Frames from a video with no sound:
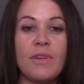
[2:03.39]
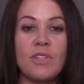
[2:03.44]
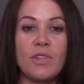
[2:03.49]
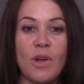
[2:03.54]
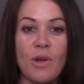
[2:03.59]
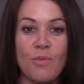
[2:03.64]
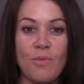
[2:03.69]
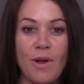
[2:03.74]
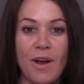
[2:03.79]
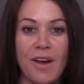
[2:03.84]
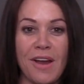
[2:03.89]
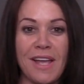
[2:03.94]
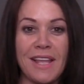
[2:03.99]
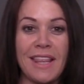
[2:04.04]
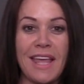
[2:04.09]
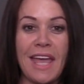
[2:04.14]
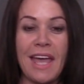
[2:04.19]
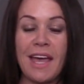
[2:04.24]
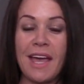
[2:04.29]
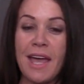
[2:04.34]
but don't worry,
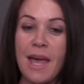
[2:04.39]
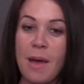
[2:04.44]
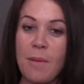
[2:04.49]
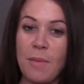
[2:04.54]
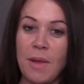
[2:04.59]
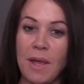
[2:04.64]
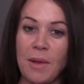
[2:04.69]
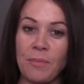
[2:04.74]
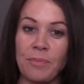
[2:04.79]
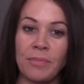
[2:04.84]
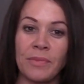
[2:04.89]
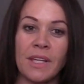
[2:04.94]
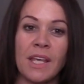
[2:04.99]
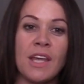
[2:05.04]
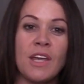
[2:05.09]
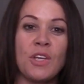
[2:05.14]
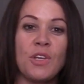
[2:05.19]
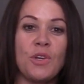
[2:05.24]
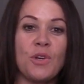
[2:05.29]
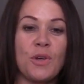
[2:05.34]
they are coming.
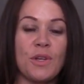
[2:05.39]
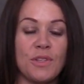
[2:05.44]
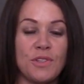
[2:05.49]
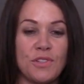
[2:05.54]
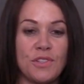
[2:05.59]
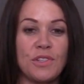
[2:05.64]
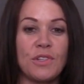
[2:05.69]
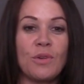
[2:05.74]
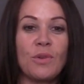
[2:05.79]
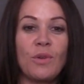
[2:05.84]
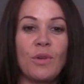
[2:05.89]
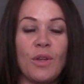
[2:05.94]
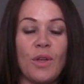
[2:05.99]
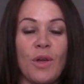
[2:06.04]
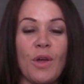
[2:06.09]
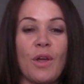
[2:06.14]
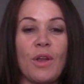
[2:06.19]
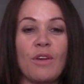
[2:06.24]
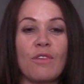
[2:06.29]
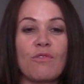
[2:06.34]
You can still
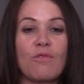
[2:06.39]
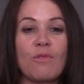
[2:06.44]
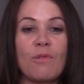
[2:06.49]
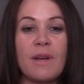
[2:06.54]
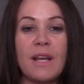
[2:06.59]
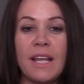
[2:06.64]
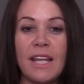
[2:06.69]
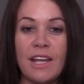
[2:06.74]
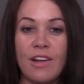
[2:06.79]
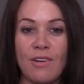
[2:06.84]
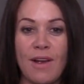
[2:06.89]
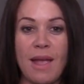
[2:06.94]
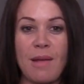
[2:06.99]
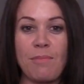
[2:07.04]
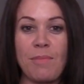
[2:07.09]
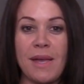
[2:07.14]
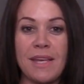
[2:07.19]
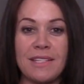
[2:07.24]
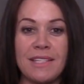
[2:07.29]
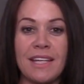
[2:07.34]
learn really
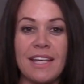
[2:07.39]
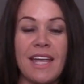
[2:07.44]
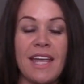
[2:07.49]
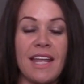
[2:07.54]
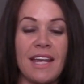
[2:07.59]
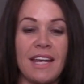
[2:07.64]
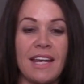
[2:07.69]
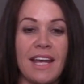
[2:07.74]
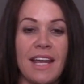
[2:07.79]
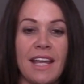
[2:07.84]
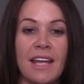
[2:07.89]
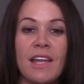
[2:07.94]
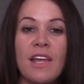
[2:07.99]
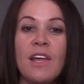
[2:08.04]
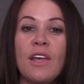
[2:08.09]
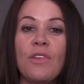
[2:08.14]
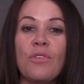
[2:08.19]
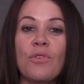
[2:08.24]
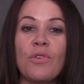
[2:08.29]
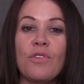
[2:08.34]
great basic editing
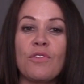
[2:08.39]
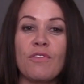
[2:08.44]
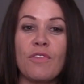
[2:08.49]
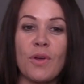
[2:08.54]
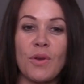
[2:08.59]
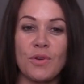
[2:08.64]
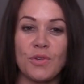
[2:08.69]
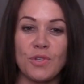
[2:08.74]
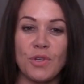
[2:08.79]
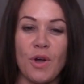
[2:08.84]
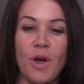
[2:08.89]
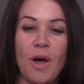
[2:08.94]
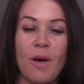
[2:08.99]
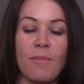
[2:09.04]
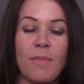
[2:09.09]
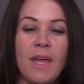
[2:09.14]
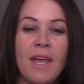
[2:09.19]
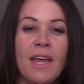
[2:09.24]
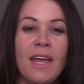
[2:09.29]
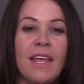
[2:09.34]
through
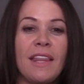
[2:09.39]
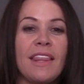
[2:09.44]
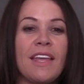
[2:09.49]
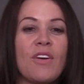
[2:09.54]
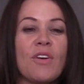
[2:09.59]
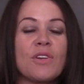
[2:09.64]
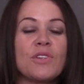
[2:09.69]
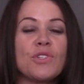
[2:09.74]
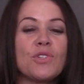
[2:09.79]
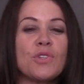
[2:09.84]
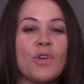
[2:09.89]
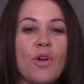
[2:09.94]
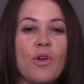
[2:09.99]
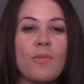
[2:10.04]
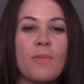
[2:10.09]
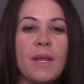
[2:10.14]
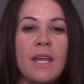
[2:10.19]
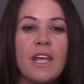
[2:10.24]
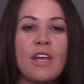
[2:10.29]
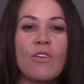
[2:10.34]
Photoshop. There are
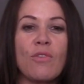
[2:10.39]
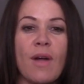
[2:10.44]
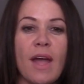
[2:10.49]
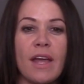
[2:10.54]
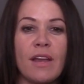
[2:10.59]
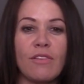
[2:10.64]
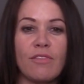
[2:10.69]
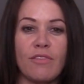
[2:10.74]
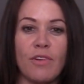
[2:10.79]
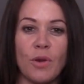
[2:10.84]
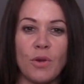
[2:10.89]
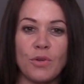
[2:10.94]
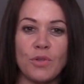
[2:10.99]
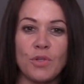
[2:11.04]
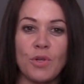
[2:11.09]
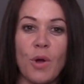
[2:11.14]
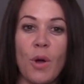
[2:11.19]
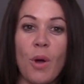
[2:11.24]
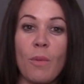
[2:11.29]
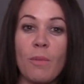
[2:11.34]
so many great
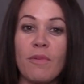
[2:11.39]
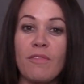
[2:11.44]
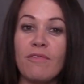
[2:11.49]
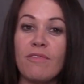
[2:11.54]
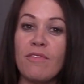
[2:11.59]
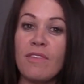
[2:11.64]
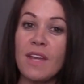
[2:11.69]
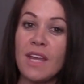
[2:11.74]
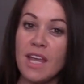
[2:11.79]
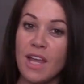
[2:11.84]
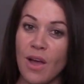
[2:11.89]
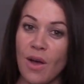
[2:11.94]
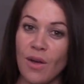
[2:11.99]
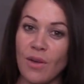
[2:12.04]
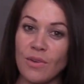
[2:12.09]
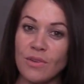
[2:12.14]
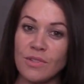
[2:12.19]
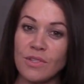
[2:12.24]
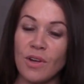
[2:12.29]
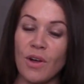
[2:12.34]
Photoshop
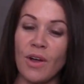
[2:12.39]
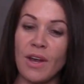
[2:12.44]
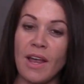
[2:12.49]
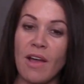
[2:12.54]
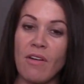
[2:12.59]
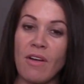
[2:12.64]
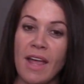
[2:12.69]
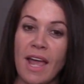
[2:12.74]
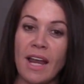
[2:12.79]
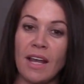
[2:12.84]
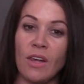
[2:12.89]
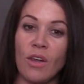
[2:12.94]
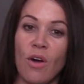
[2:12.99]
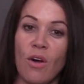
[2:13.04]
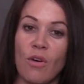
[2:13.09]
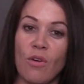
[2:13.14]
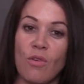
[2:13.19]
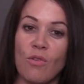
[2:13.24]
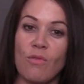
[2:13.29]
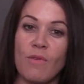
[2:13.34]
videos on our
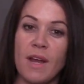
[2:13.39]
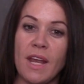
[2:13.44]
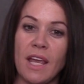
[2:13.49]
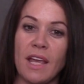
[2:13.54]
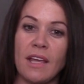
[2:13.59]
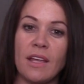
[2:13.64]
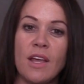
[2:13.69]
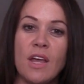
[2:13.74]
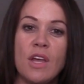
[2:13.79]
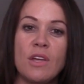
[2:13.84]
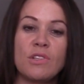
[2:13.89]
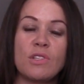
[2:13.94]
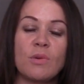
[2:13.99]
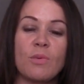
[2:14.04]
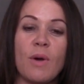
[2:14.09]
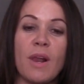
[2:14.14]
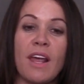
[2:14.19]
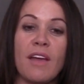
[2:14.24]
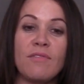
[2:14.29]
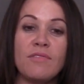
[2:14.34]
catalog already. So
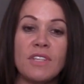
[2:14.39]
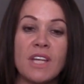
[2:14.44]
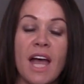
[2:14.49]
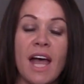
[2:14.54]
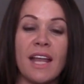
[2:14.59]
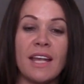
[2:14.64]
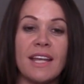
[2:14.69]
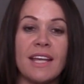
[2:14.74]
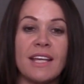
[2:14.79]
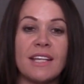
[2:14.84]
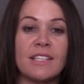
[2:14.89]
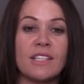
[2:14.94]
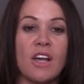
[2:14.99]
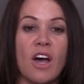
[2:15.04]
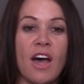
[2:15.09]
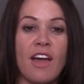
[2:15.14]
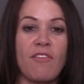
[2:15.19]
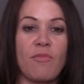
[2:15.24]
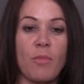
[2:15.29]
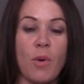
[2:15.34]
what I've done is
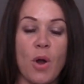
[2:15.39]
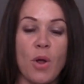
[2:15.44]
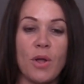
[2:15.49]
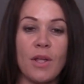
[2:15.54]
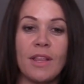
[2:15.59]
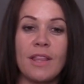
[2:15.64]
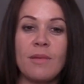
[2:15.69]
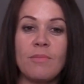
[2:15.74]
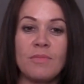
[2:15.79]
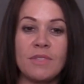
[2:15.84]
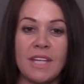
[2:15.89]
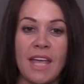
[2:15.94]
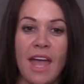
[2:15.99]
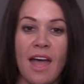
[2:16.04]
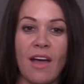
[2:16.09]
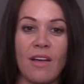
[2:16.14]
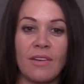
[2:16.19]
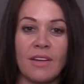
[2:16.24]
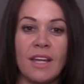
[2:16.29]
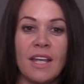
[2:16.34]
I've broken them
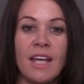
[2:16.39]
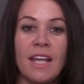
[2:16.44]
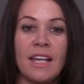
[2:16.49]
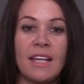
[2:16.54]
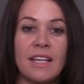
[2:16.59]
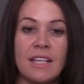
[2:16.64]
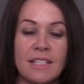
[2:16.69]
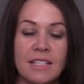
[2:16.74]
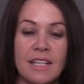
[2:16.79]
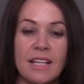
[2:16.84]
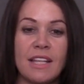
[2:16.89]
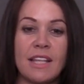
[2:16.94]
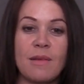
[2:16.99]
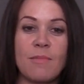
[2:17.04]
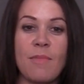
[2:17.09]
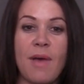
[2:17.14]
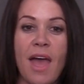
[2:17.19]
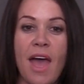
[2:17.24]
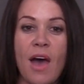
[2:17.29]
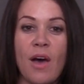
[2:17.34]
down, listed
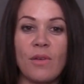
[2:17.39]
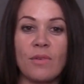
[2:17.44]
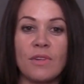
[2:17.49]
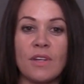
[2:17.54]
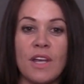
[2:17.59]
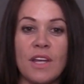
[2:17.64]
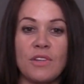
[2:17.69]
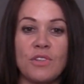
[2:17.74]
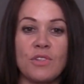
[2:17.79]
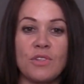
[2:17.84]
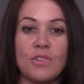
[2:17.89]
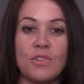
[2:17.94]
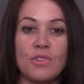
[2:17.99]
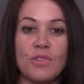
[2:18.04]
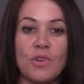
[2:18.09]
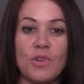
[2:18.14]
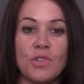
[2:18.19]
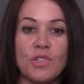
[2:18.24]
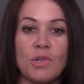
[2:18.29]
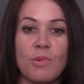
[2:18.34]
them out into
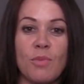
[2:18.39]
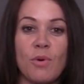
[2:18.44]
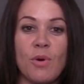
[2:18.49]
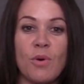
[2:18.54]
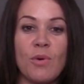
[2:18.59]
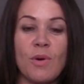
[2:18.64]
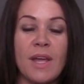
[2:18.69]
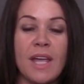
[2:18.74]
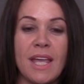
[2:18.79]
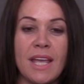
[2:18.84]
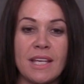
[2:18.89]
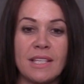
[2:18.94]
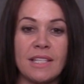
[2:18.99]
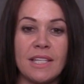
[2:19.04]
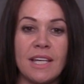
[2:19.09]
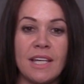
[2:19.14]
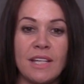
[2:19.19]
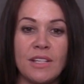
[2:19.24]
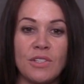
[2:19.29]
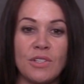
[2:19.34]
searchable,
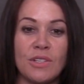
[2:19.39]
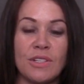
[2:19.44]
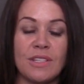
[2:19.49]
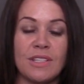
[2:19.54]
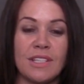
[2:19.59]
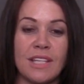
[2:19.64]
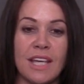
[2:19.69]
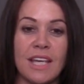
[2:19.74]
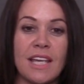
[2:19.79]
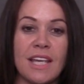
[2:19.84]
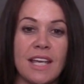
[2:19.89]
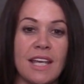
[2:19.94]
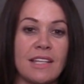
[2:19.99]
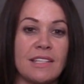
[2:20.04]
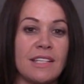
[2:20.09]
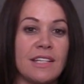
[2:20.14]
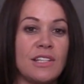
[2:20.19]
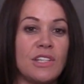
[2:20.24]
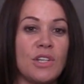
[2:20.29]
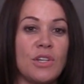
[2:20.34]
easy to see,
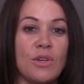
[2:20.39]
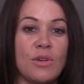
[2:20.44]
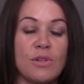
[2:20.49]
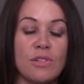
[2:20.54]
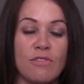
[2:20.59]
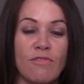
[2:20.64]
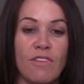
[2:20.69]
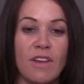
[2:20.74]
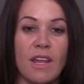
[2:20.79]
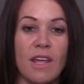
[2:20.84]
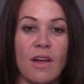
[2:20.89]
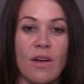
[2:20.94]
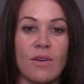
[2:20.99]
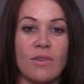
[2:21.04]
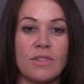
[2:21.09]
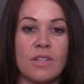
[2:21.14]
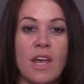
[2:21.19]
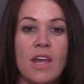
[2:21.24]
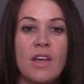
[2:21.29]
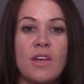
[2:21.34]
easy to use
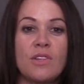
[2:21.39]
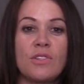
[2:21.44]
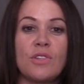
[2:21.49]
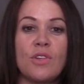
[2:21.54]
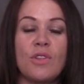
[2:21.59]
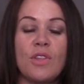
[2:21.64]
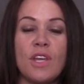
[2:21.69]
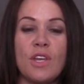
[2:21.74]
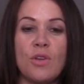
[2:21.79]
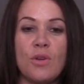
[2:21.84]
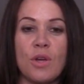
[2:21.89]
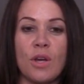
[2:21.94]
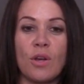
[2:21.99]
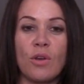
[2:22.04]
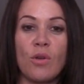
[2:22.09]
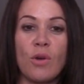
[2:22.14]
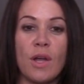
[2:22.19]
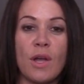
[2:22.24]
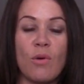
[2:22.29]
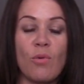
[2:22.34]
videos so that you can
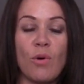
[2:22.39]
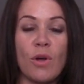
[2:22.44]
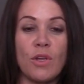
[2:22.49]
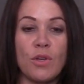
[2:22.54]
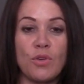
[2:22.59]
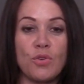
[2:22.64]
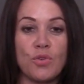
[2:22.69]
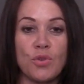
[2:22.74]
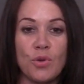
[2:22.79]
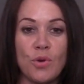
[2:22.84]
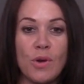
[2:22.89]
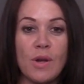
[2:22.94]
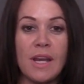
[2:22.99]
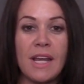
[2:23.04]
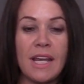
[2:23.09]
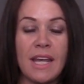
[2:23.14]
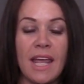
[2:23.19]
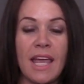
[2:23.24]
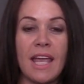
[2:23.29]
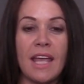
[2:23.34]
look at what you
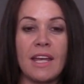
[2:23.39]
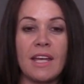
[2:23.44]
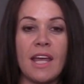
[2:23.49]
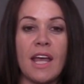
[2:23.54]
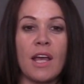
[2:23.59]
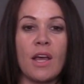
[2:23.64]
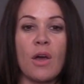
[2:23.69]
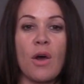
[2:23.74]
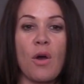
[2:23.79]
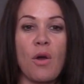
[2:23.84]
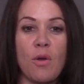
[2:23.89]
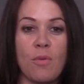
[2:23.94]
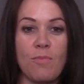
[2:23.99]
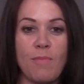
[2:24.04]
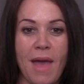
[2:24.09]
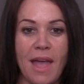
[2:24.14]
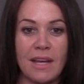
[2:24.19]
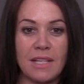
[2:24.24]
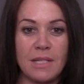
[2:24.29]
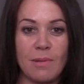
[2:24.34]
truly need and go
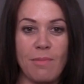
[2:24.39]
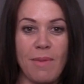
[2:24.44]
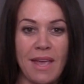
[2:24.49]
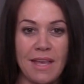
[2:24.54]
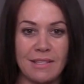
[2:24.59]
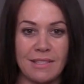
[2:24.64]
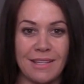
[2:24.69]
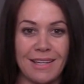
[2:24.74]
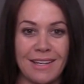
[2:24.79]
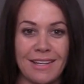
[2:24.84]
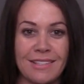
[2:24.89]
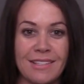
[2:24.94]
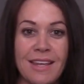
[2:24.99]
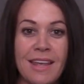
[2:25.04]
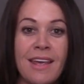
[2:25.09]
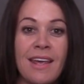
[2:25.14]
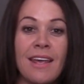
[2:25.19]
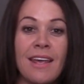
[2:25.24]
back to basics.